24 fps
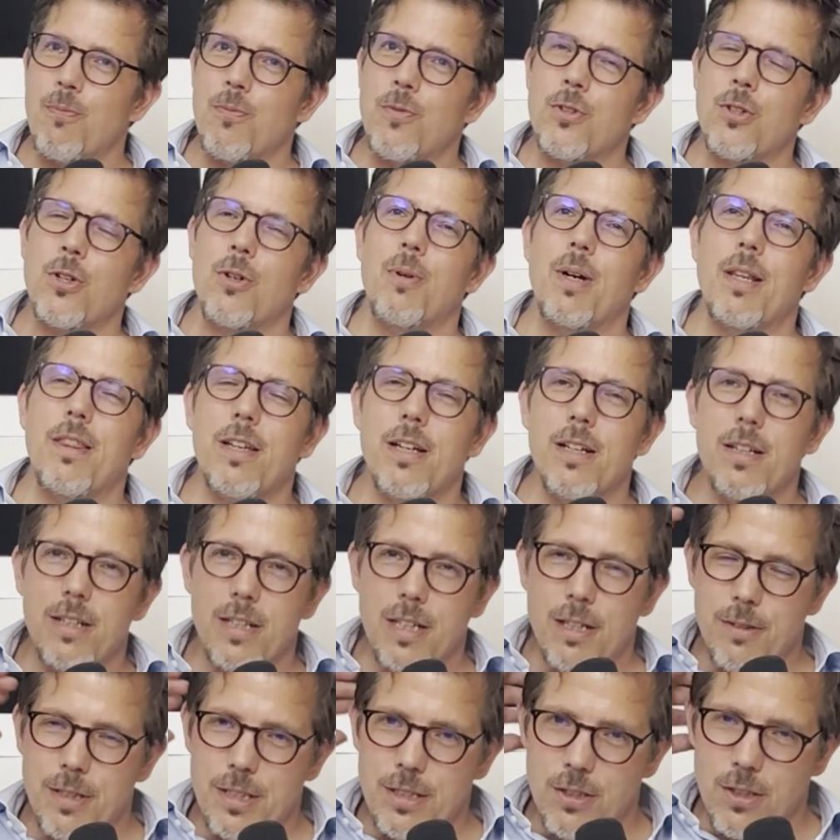So I think
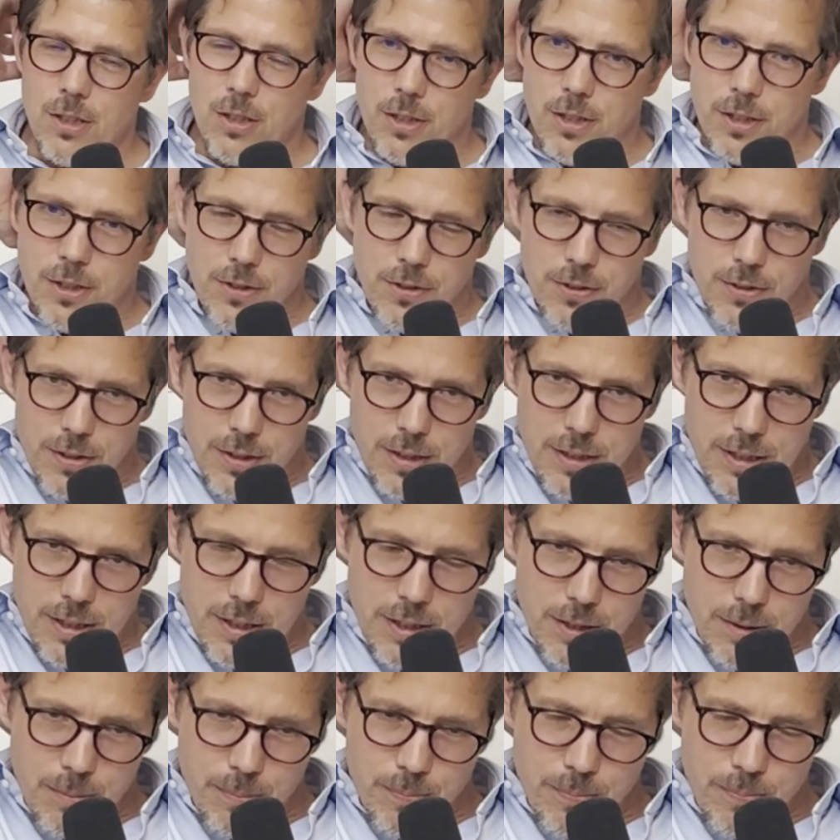there is a lot
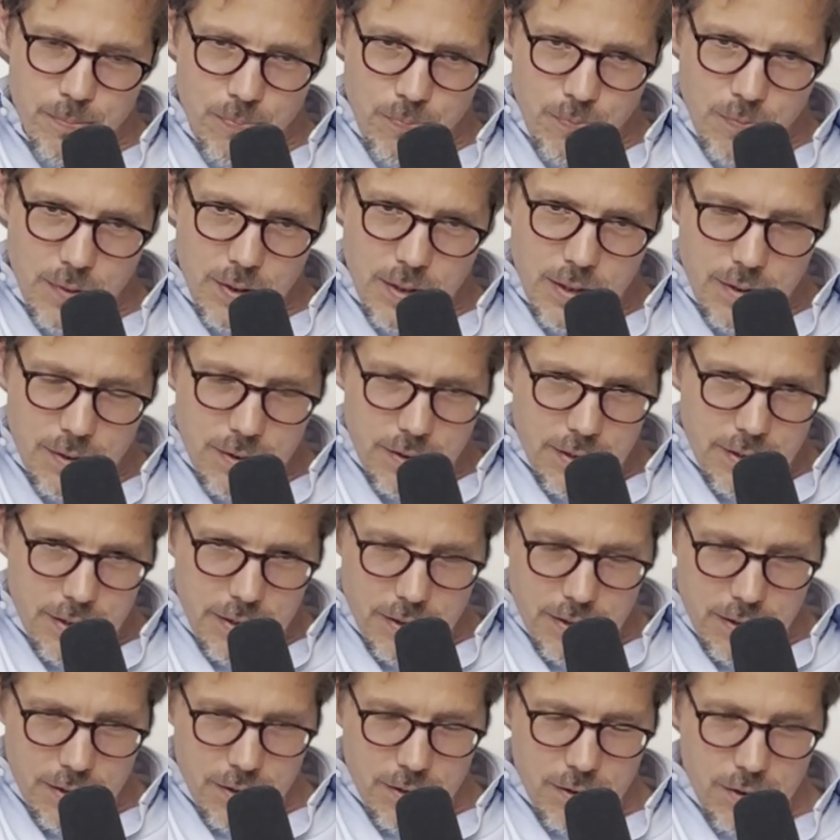
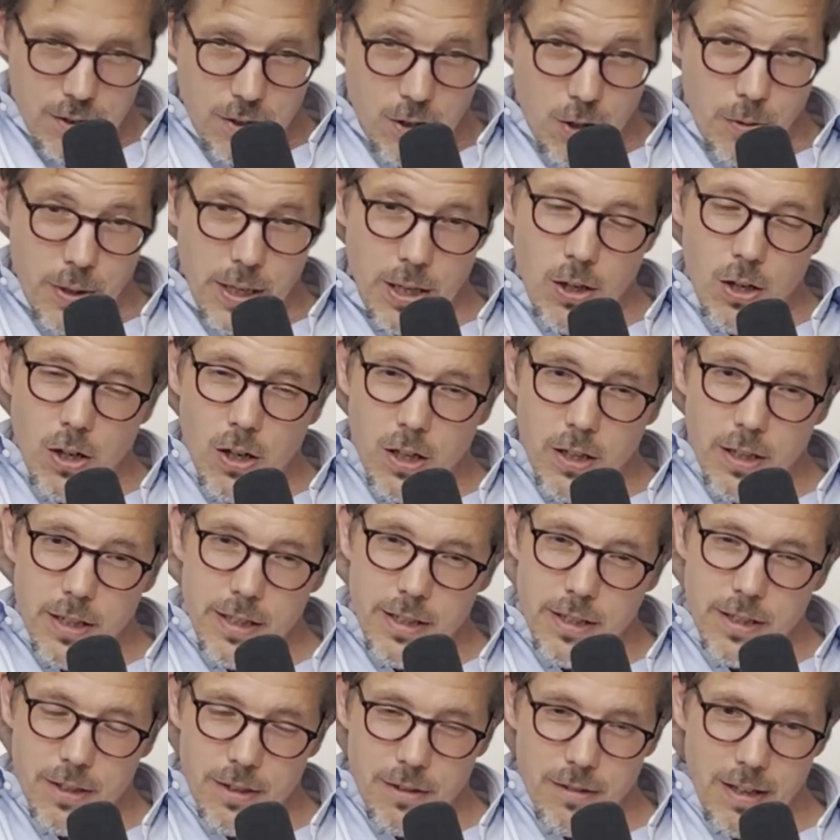going on
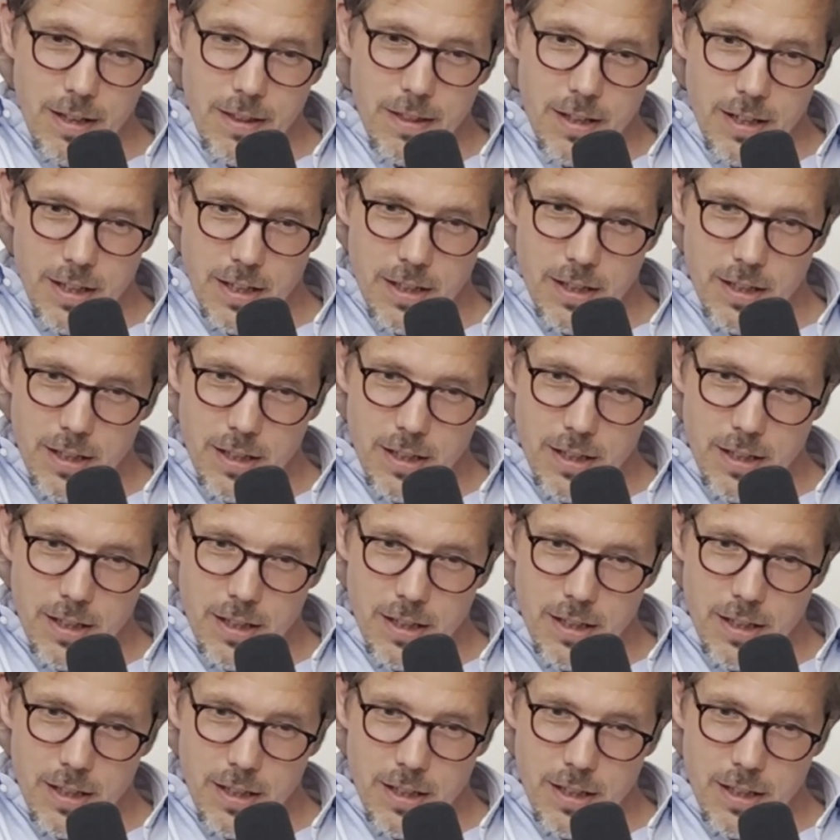here. I think,